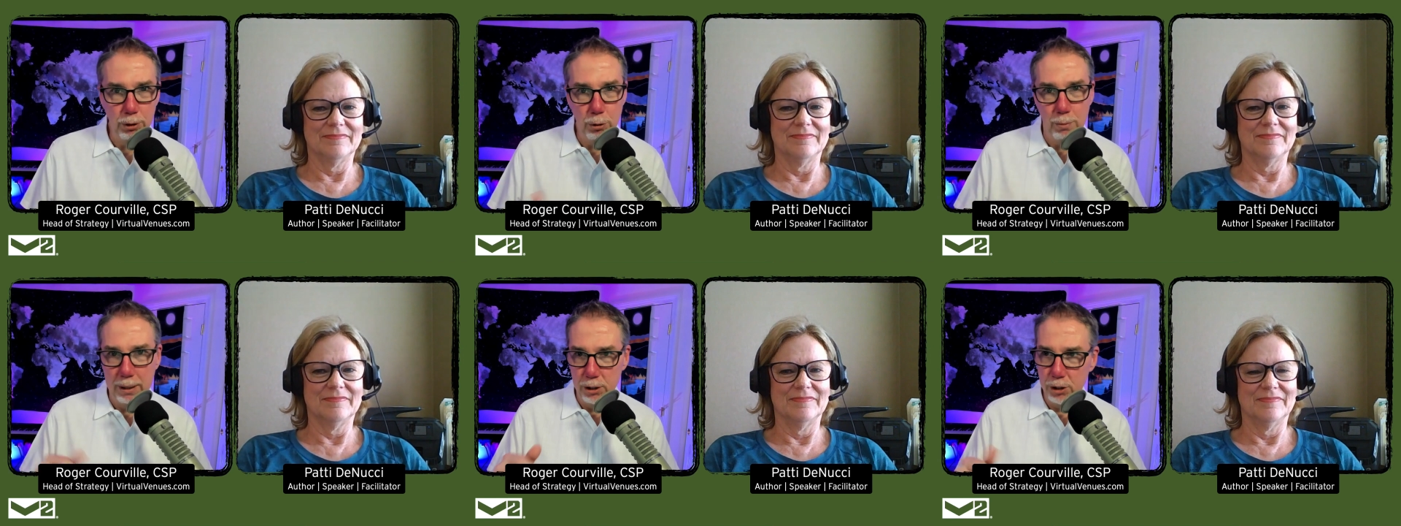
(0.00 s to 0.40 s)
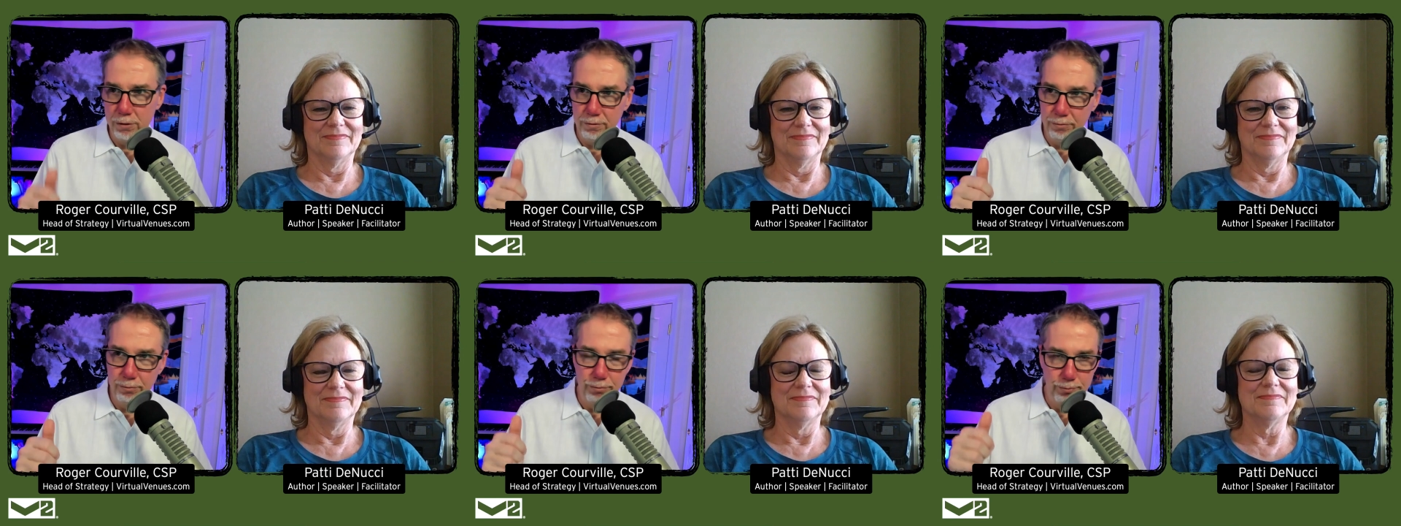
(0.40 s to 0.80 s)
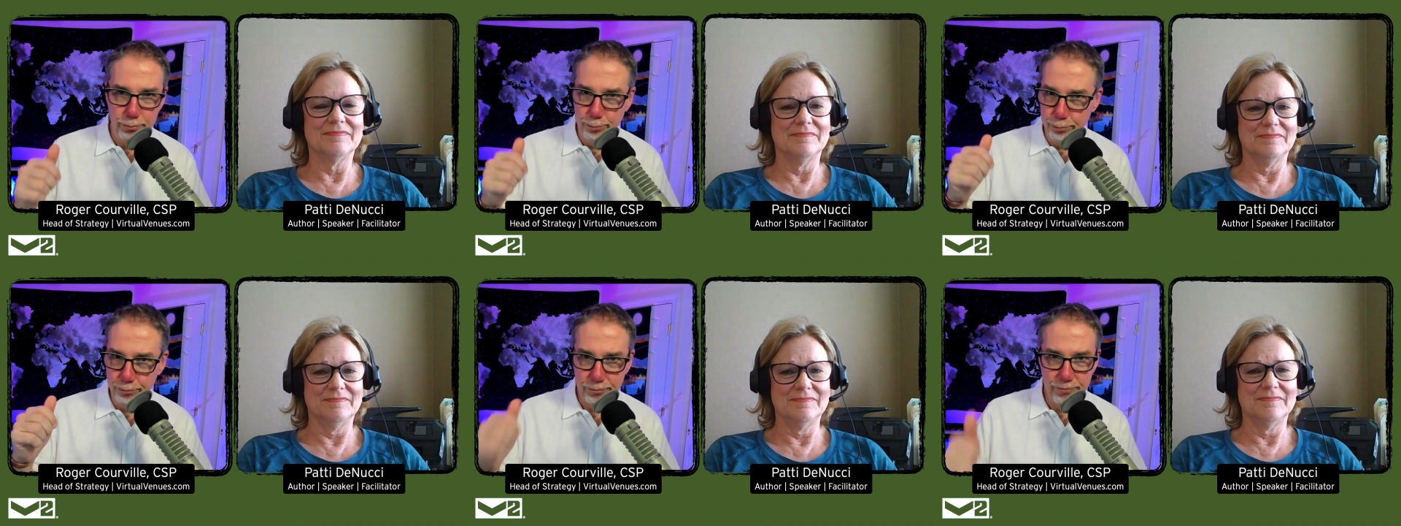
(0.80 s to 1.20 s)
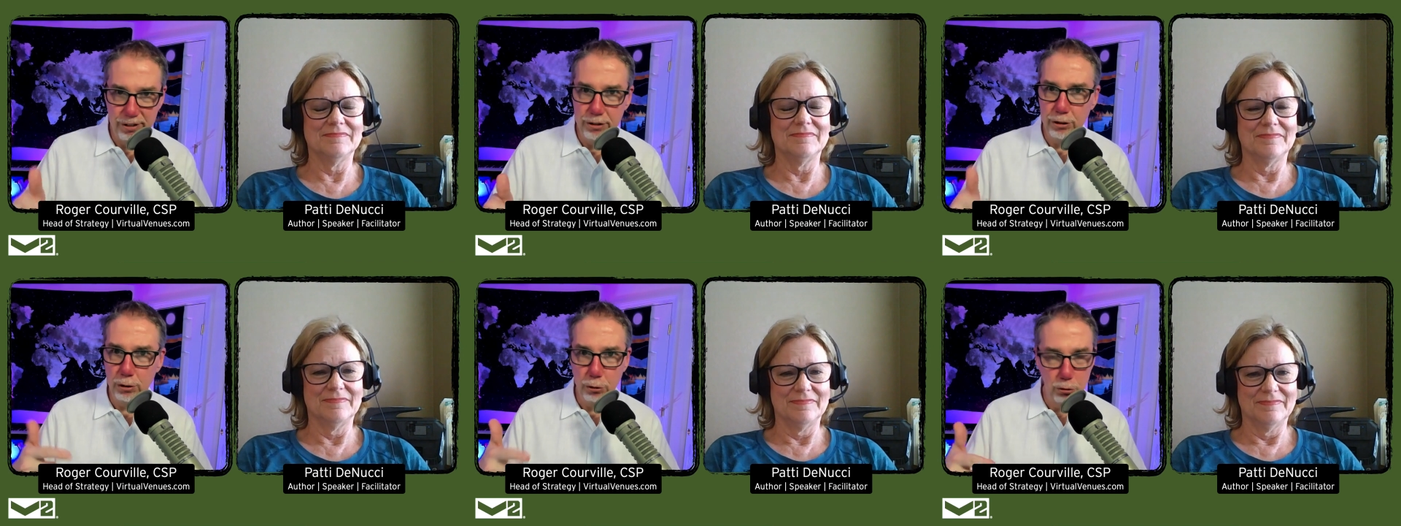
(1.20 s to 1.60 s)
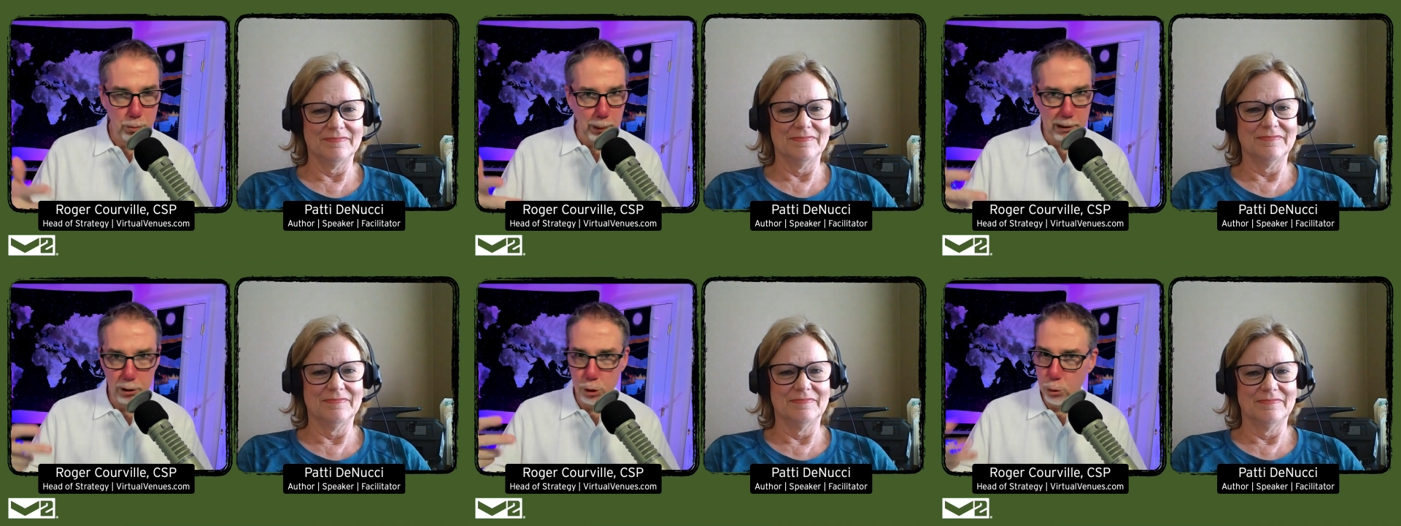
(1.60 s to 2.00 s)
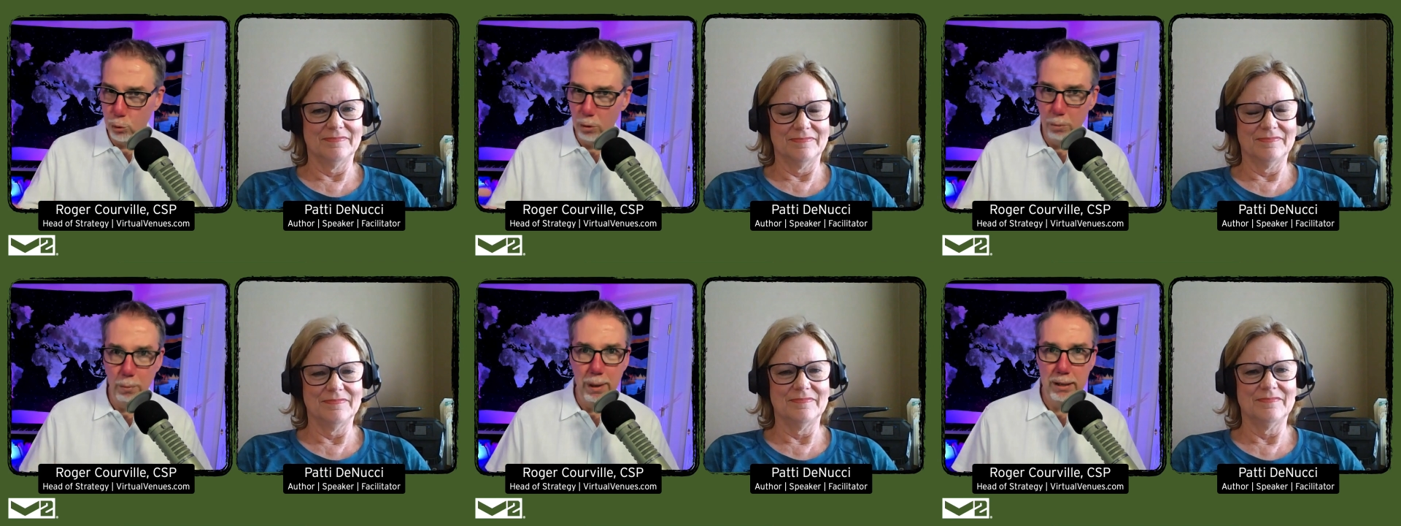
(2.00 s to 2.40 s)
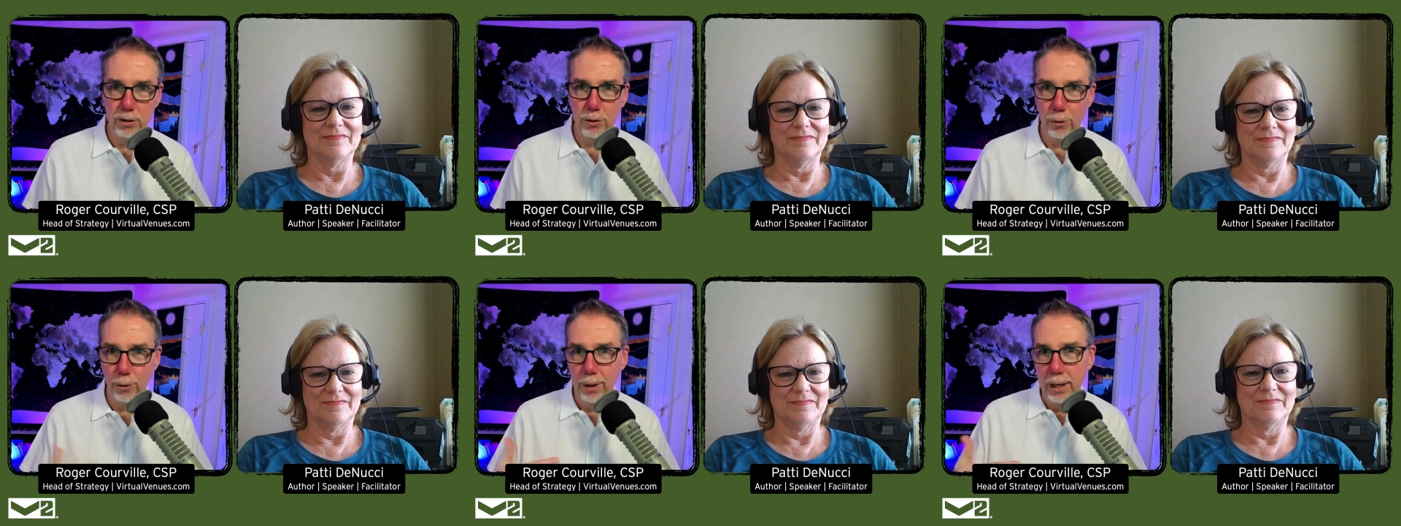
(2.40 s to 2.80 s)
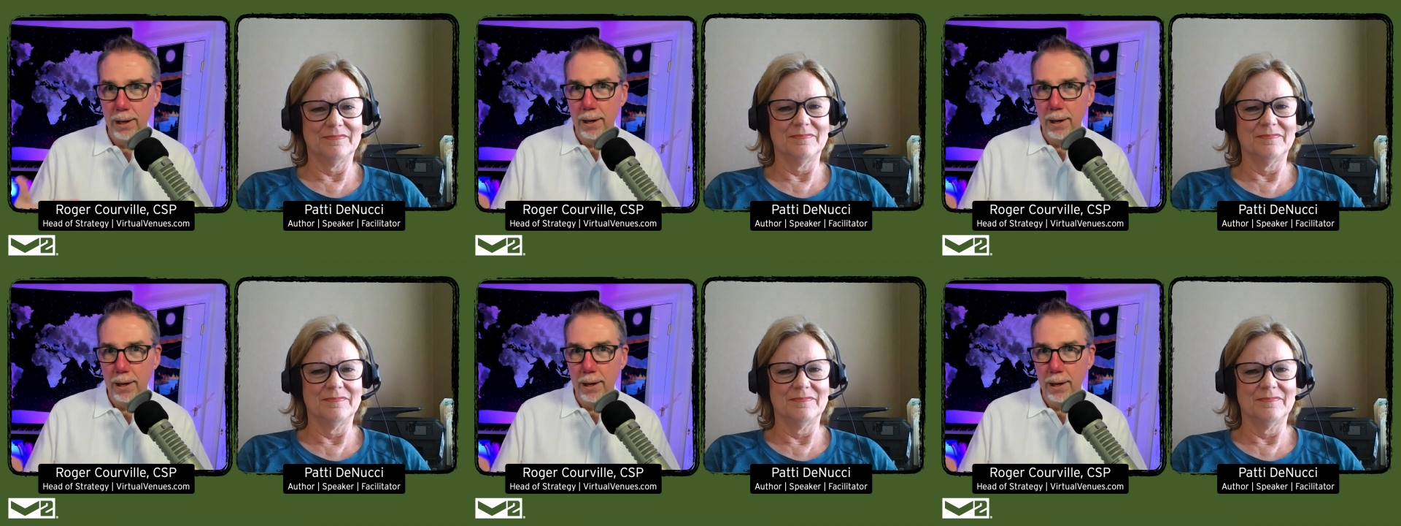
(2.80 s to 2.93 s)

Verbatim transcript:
Speaker 1: you mentioned mm-hmm. physical, spiritual, mental.